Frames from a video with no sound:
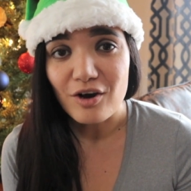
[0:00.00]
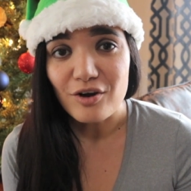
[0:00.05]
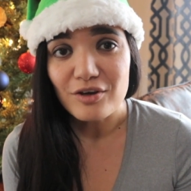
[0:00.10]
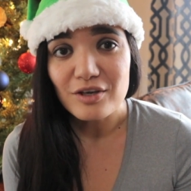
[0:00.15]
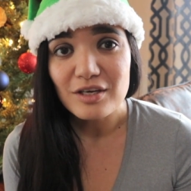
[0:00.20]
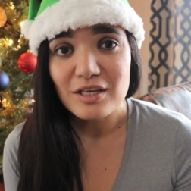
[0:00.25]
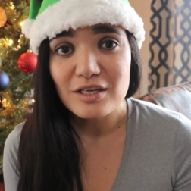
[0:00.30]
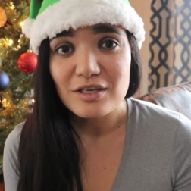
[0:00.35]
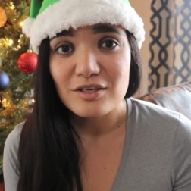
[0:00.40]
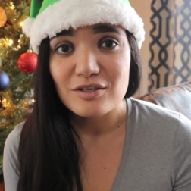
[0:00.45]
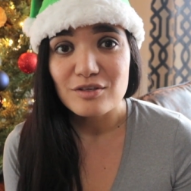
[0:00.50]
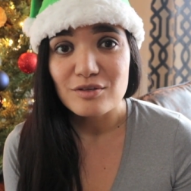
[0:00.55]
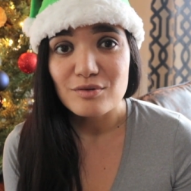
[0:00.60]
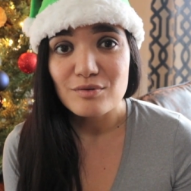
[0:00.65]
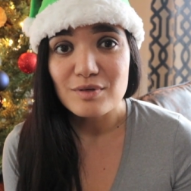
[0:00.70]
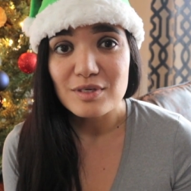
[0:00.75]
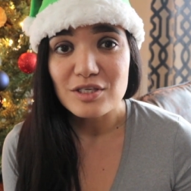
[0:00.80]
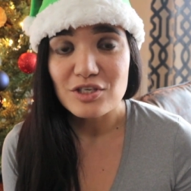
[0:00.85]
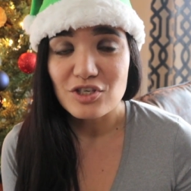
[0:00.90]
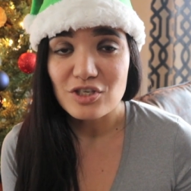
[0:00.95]
All you need to
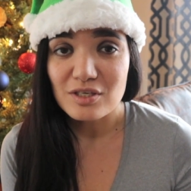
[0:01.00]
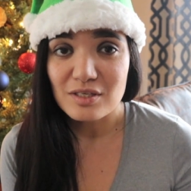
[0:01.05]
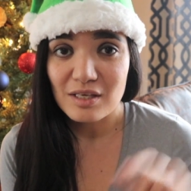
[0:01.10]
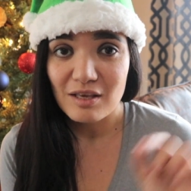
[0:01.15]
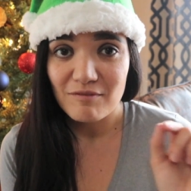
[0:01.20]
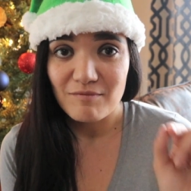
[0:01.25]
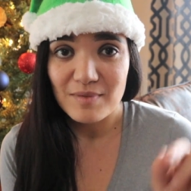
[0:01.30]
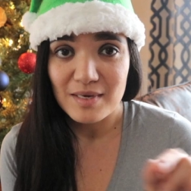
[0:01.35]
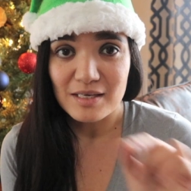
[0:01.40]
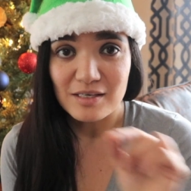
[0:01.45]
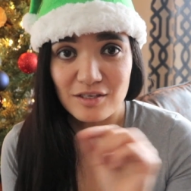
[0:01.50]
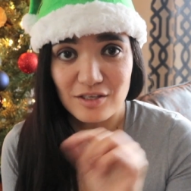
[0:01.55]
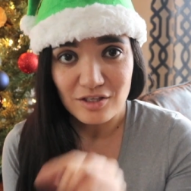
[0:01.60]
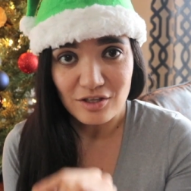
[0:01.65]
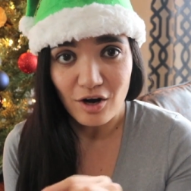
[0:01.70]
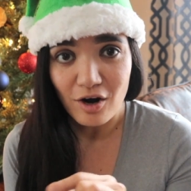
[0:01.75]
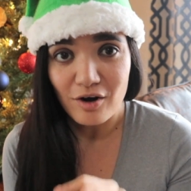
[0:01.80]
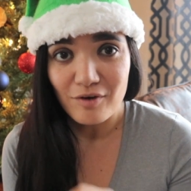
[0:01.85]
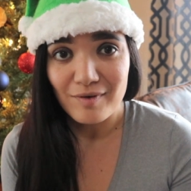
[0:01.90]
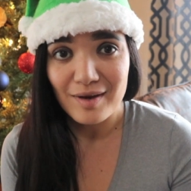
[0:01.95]
do is just give me a
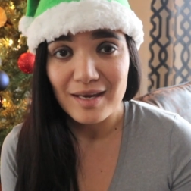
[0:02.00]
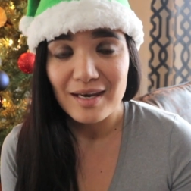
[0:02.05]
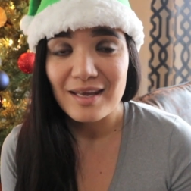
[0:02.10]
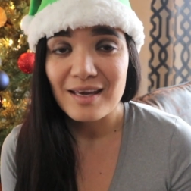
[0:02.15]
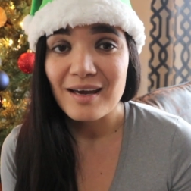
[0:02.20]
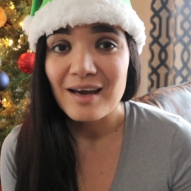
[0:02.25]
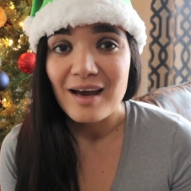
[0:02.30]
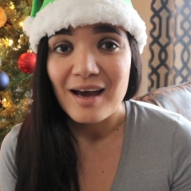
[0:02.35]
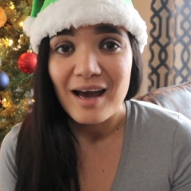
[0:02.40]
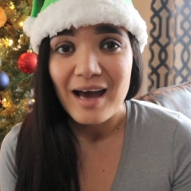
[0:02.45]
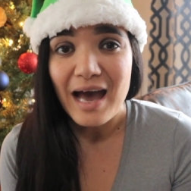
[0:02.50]
star rating.